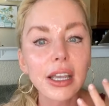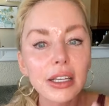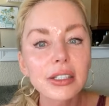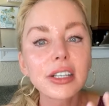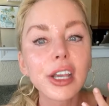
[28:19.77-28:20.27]

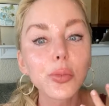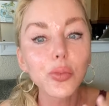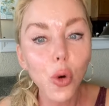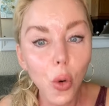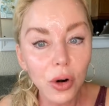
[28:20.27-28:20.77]
It's
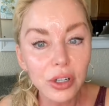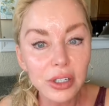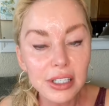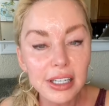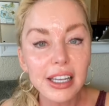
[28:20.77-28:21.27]

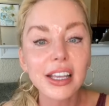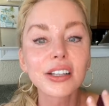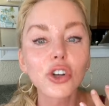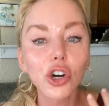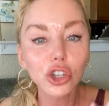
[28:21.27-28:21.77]
important.
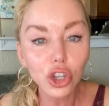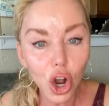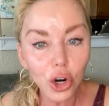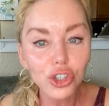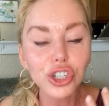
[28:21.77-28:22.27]
It is our
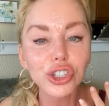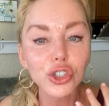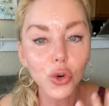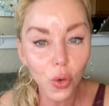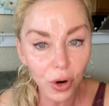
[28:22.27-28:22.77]

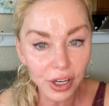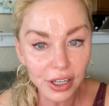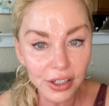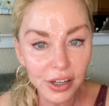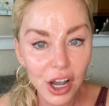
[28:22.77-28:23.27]
largest
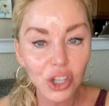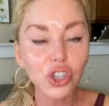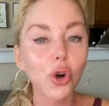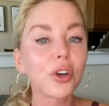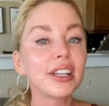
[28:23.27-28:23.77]
organ.
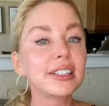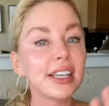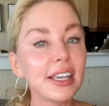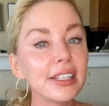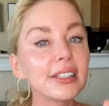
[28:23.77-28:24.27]
So
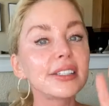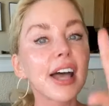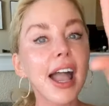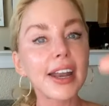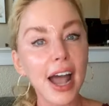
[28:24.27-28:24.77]
it's
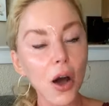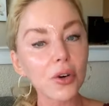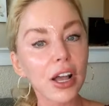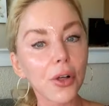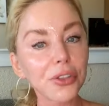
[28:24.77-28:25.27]
inside
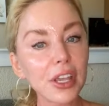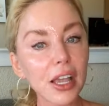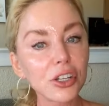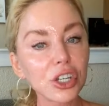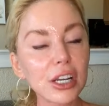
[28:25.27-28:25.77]
out
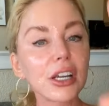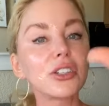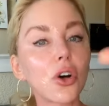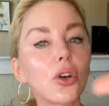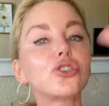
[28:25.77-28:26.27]
healthy aging,
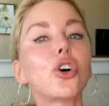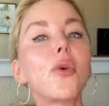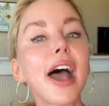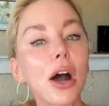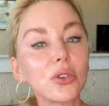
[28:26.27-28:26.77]
it's
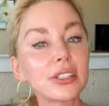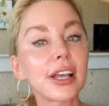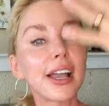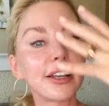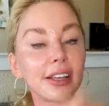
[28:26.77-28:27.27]
also
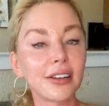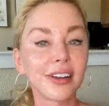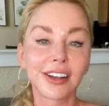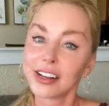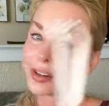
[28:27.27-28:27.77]
outside
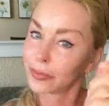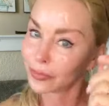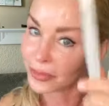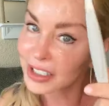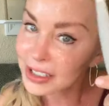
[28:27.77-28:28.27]
in.
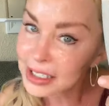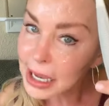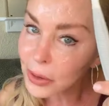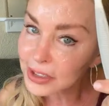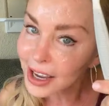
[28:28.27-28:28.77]
This is
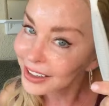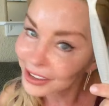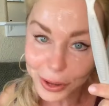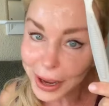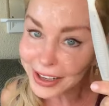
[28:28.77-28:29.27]
the outside
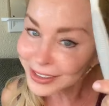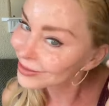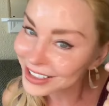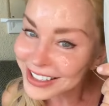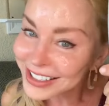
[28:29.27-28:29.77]
end, you guys.
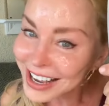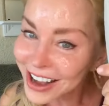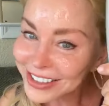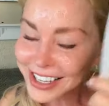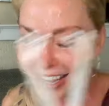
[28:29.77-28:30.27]
This is the
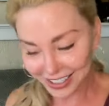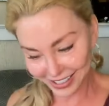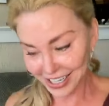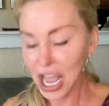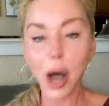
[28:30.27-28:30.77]
outside
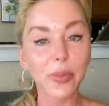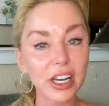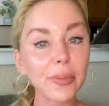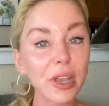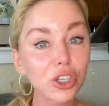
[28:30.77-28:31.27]
end,
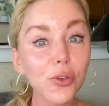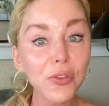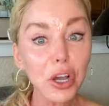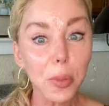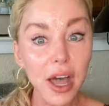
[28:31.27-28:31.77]
but it makes you
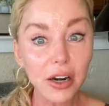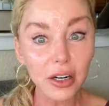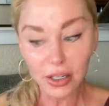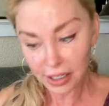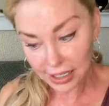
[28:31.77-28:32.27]
feel
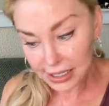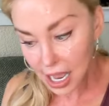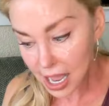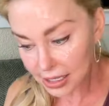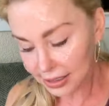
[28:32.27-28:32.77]
better. It
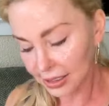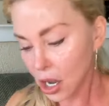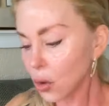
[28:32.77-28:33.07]
does.